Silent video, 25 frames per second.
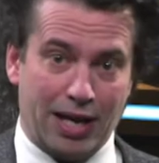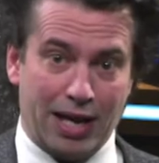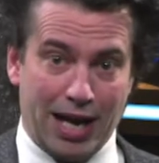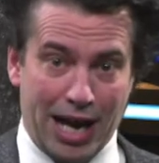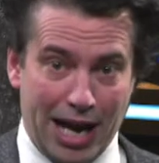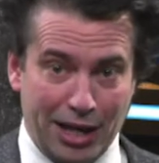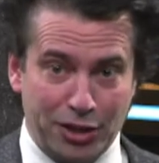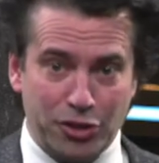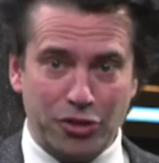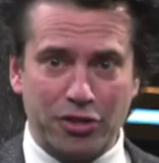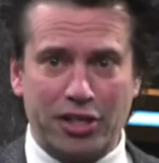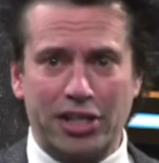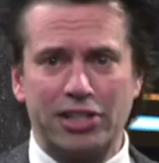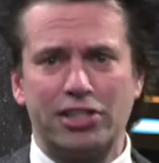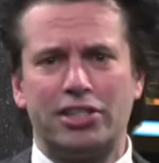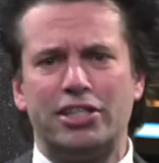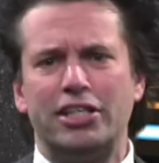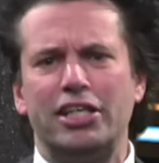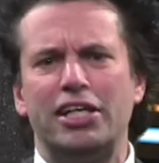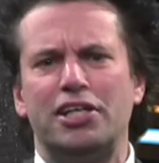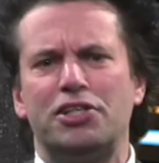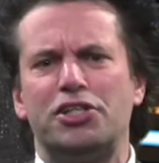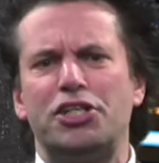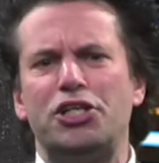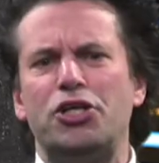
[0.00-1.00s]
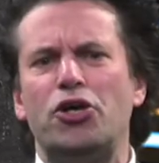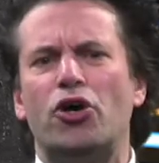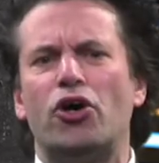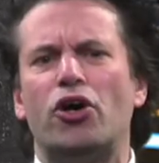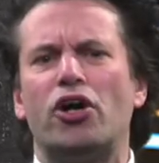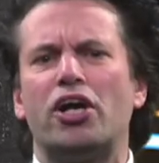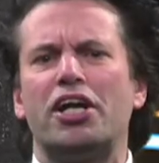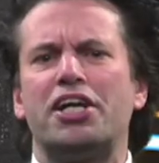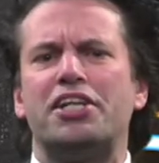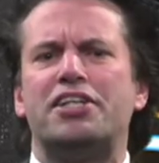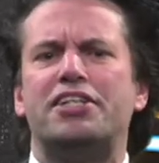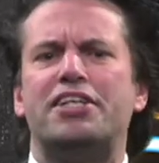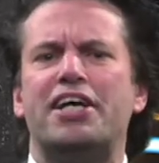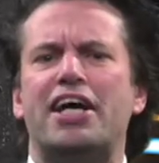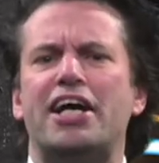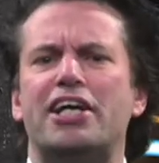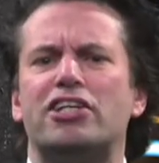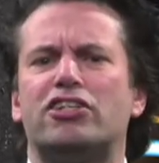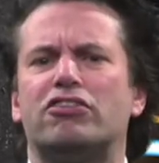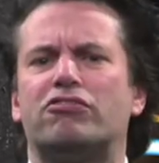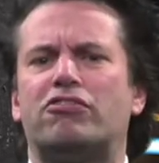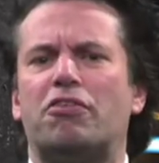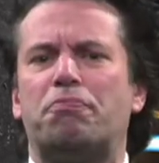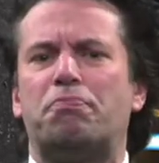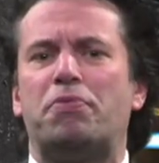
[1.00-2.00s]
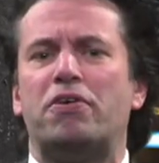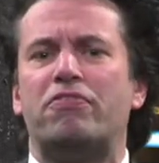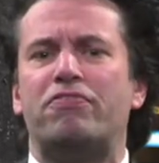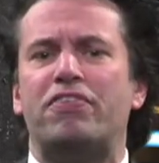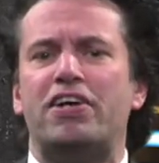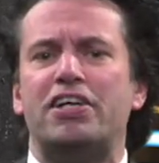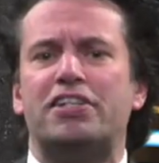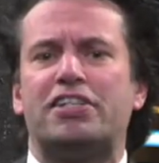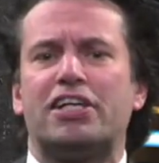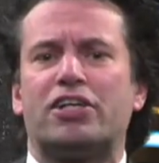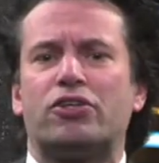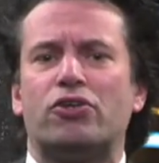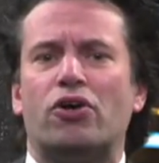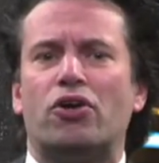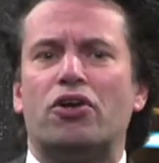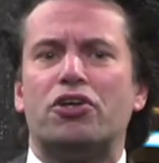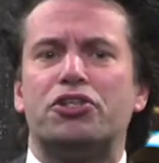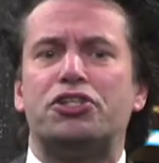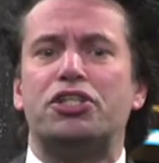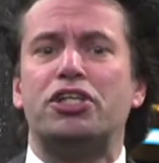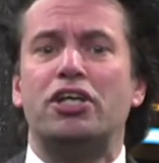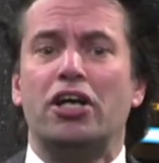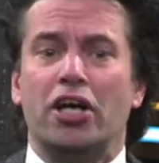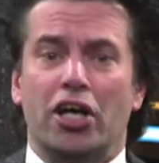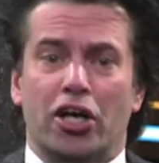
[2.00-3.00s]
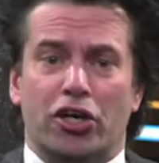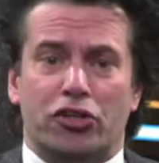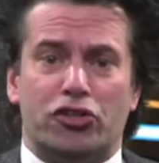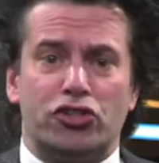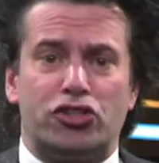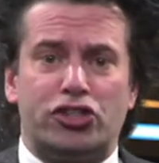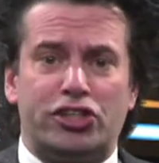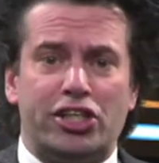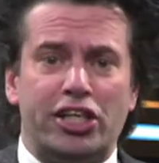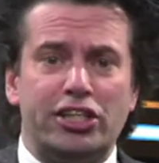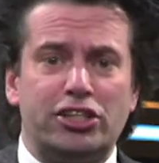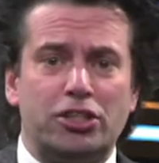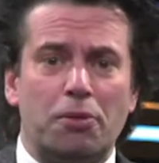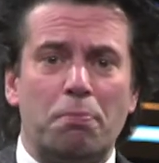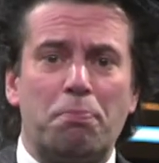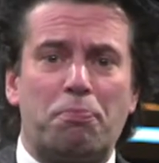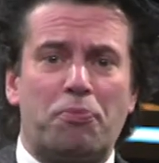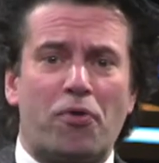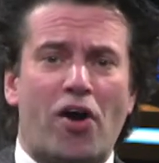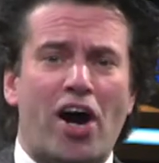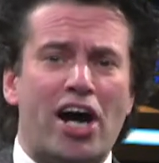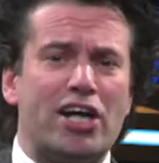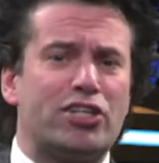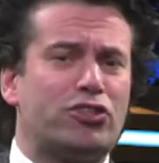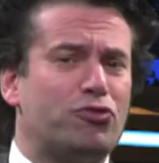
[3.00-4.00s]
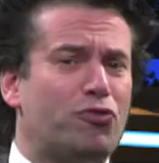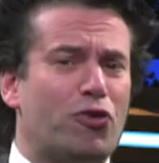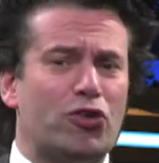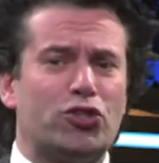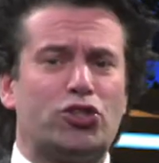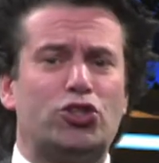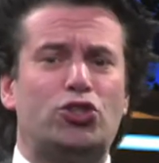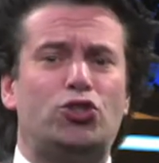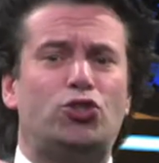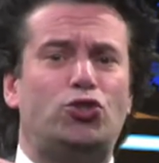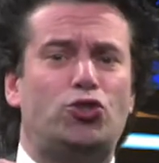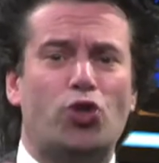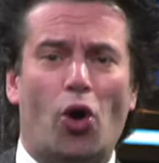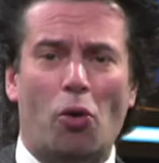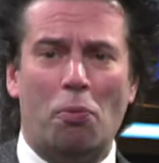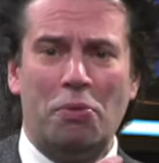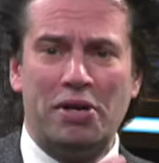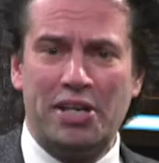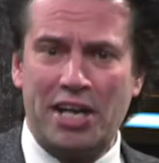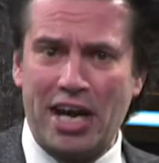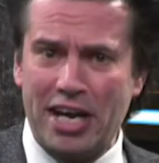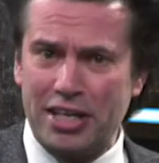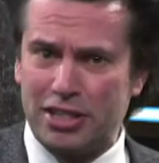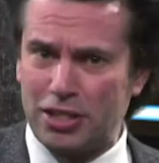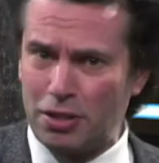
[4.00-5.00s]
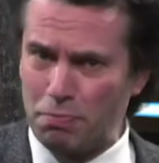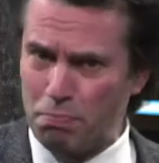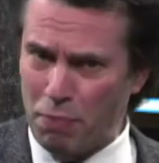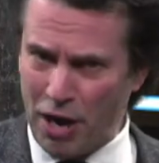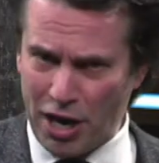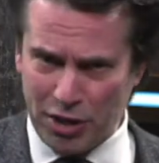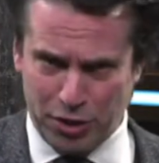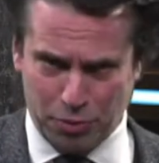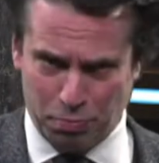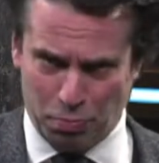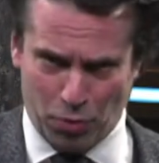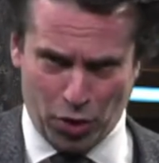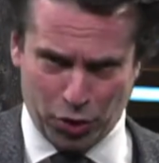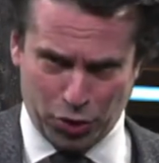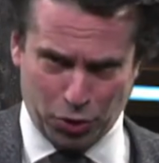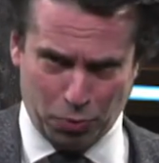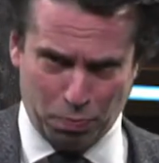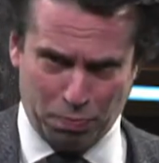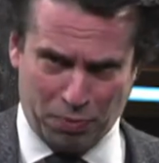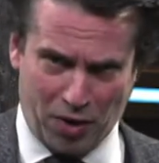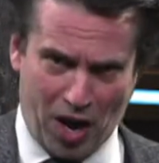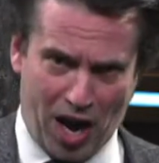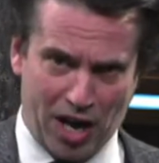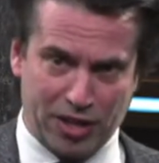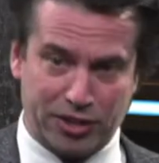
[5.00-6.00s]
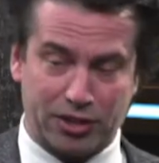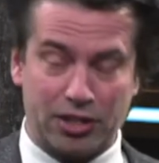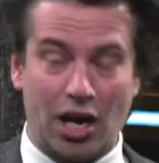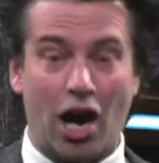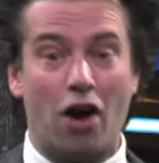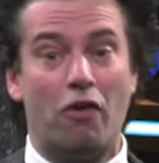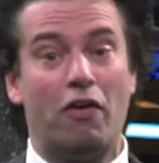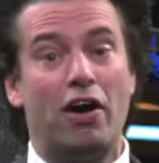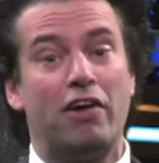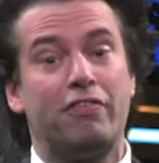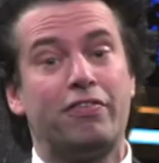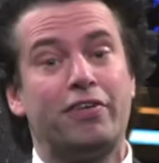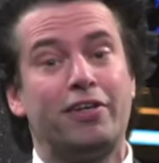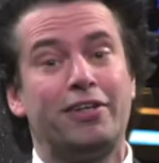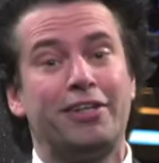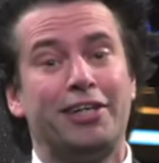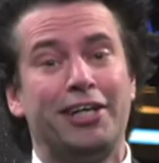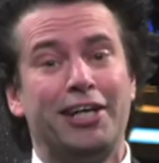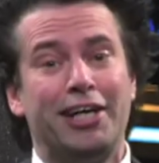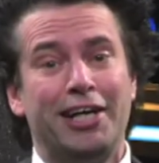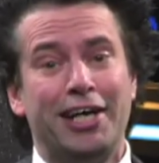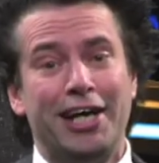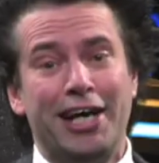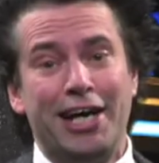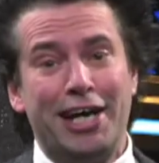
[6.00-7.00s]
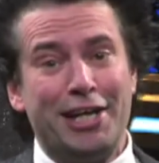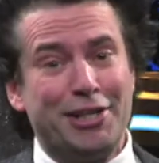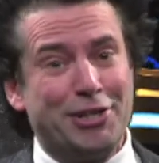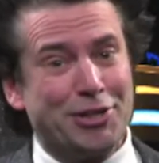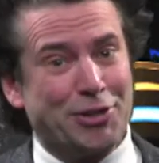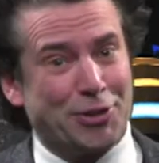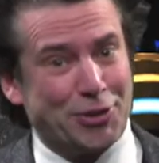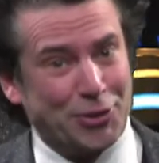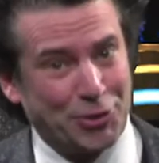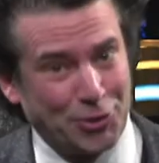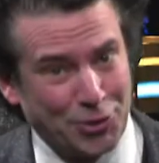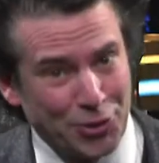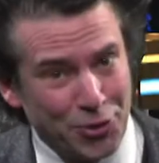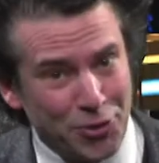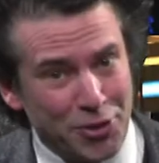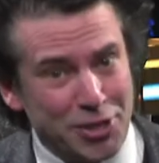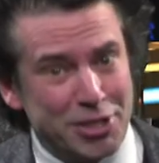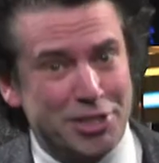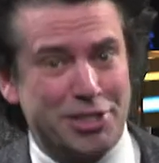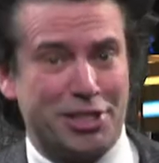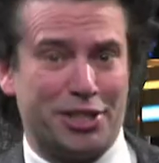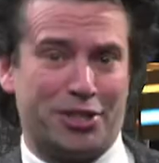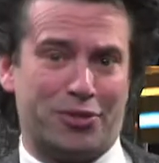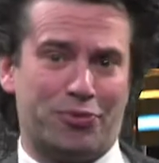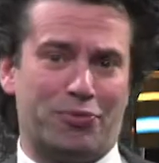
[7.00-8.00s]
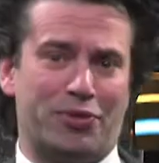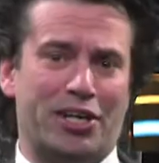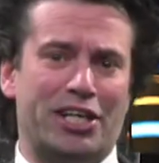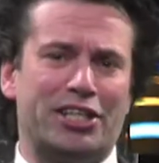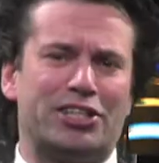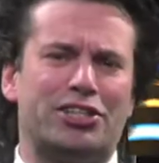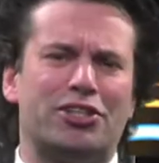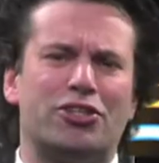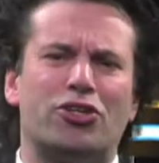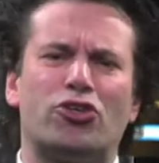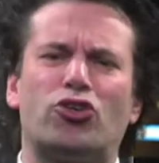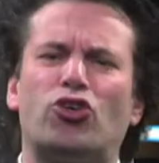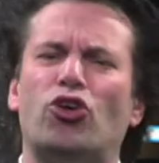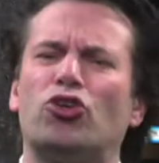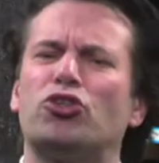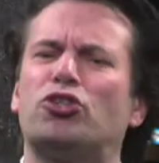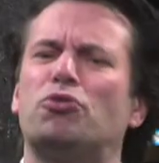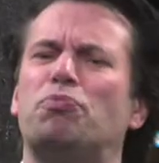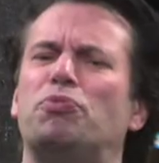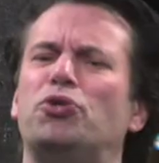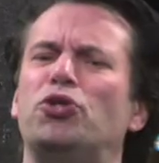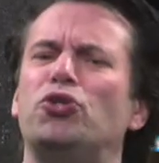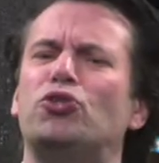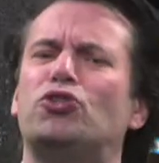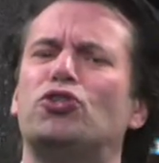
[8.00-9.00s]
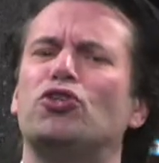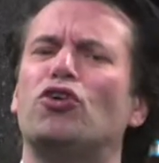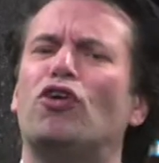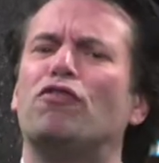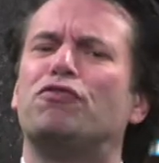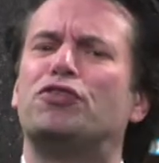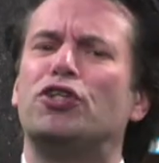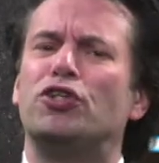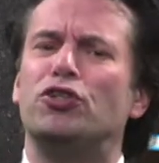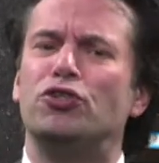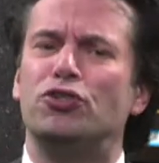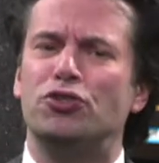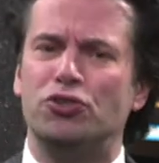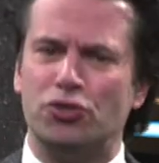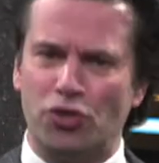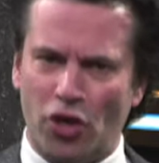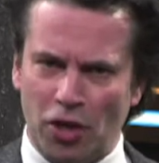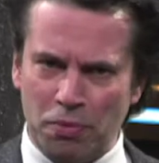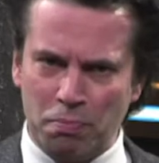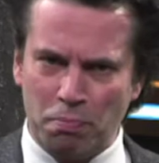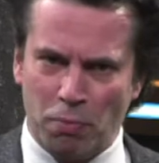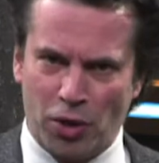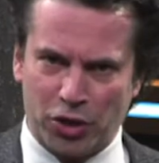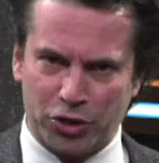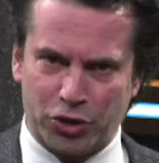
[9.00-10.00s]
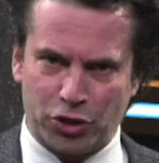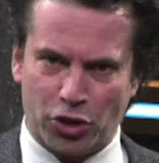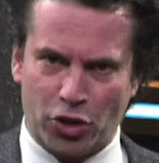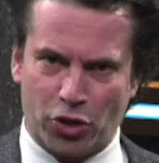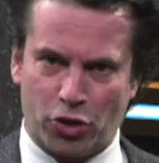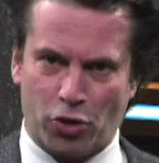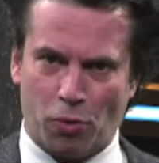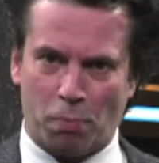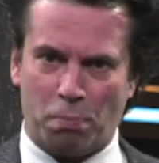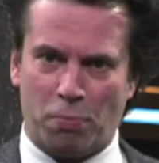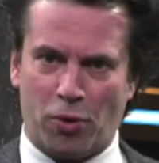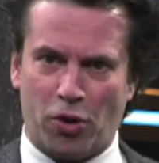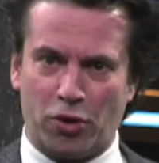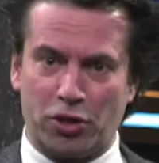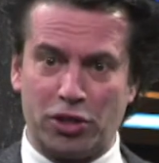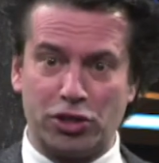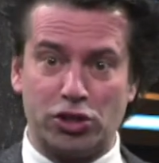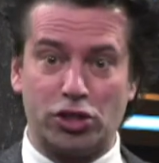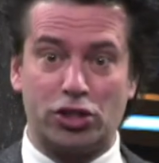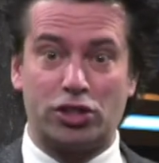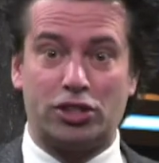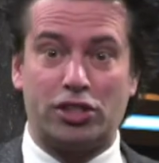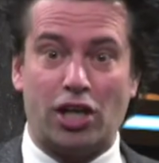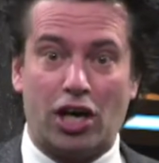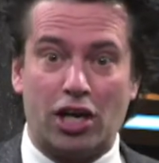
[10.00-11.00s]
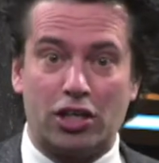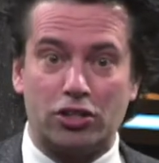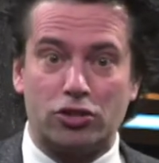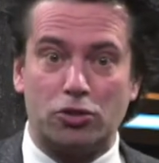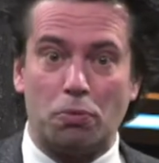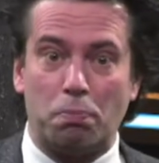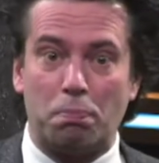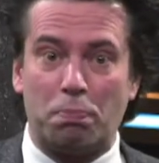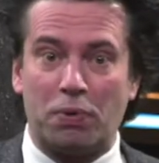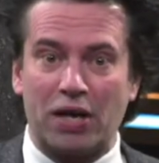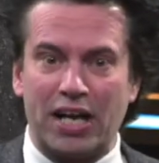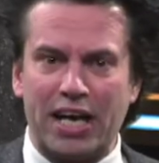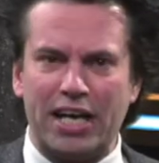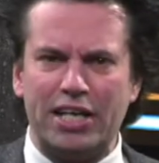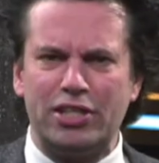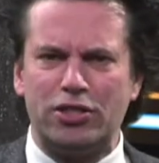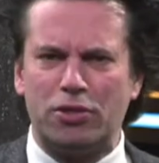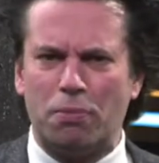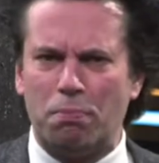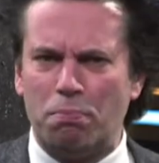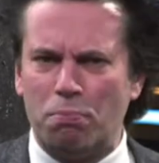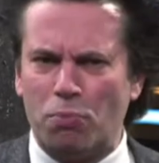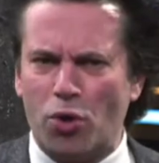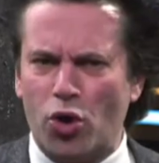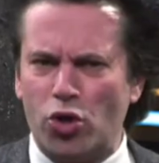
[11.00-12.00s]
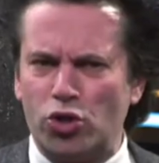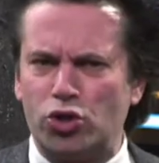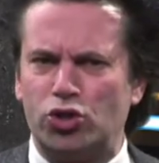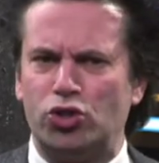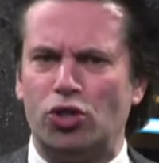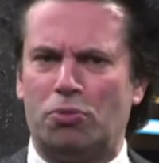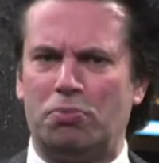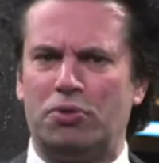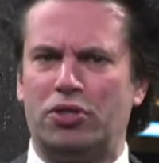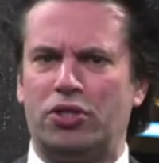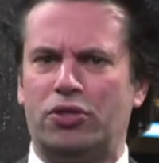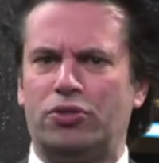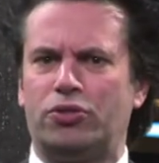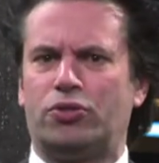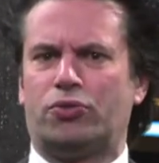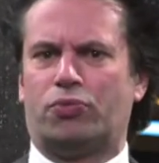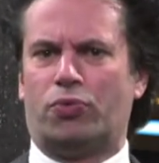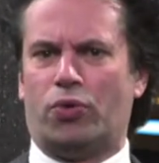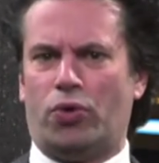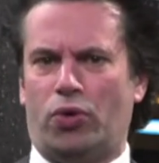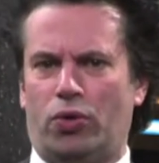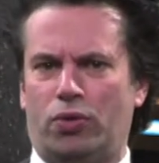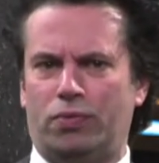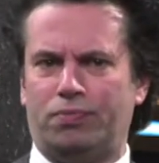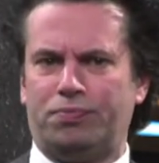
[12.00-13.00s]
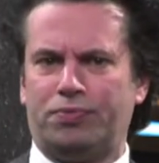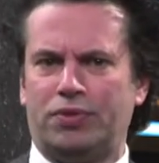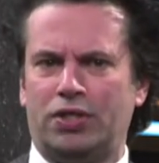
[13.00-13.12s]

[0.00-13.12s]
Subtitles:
As you can see, in the early days of the PV technology, the system price was dominated by the module price. However, in the current situation, the contribution of the non-modular components start to play the most dominant role.